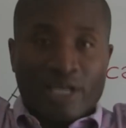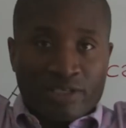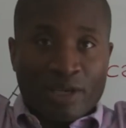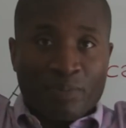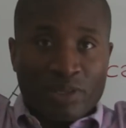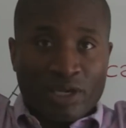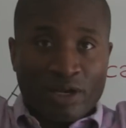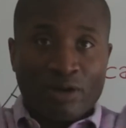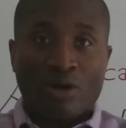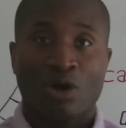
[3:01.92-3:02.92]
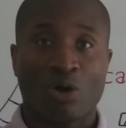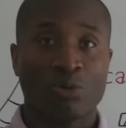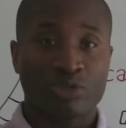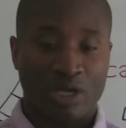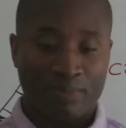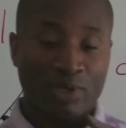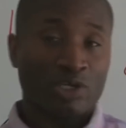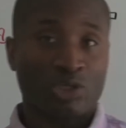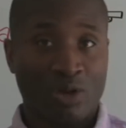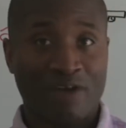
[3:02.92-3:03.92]
your hands up in the air. Hold
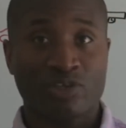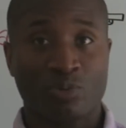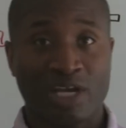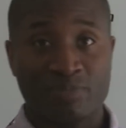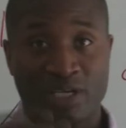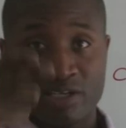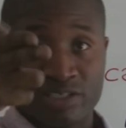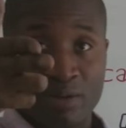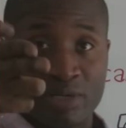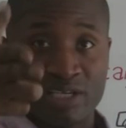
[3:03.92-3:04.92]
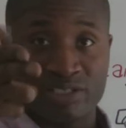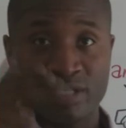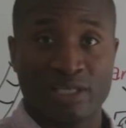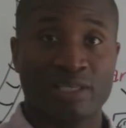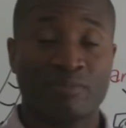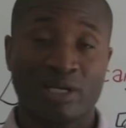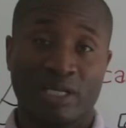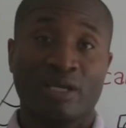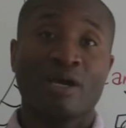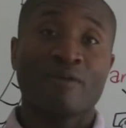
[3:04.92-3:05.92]
up. You have to wait because somebody is stealing the
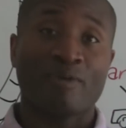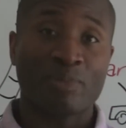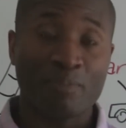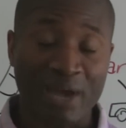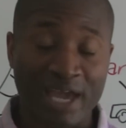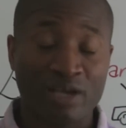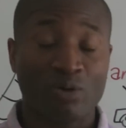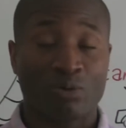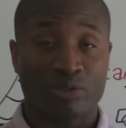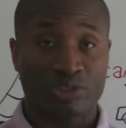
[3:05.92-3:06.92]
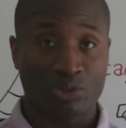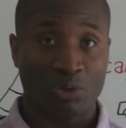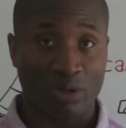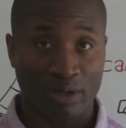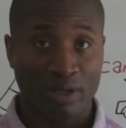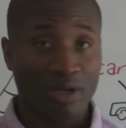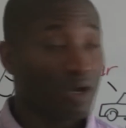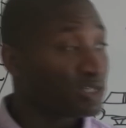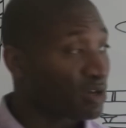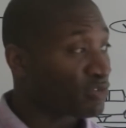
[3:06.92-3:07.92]
money from the bank or a store.
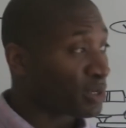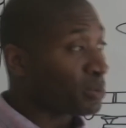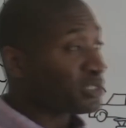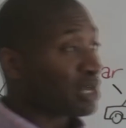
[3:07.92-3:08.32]
So if someone